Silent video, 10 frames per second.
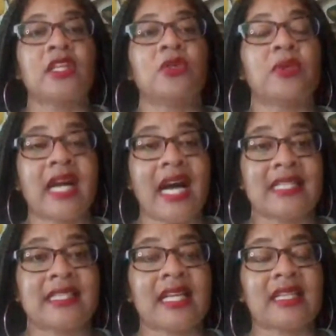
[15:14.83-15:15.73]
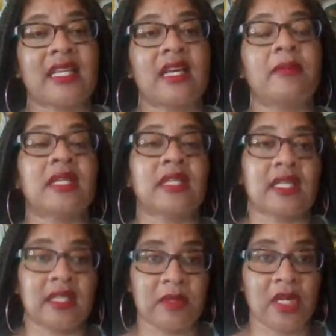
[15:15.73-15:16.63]
you will contact them and
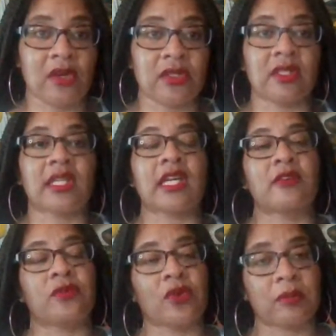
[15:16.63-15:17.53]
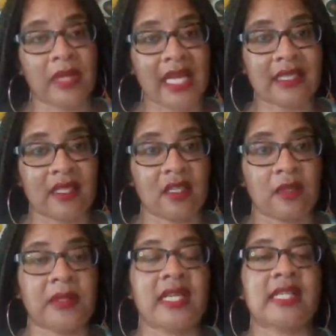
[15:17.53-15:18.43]
let them know you're looking for a Black
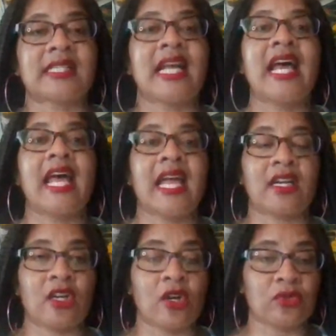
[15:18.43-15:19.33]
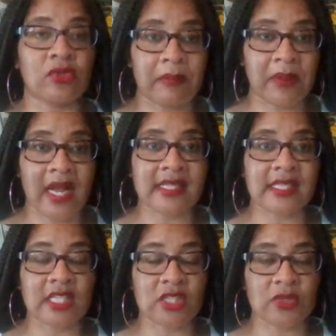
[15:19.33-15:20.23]
therapist and go through that
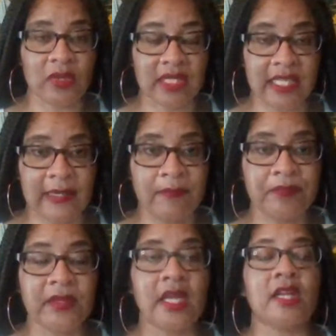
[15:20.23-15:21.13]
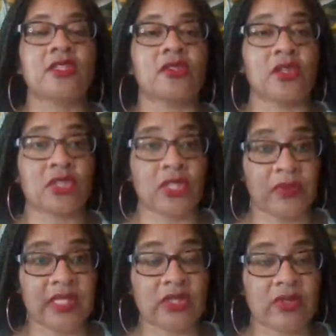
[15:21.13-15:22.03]
process with them. So those
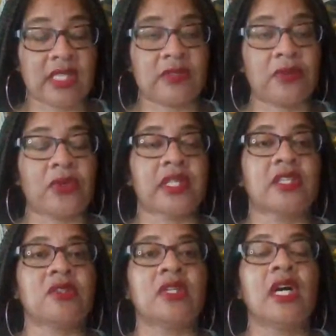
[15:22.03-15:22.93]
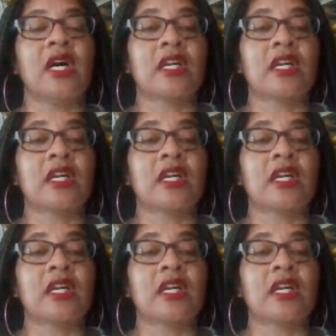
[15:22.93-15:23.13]
are resources for you.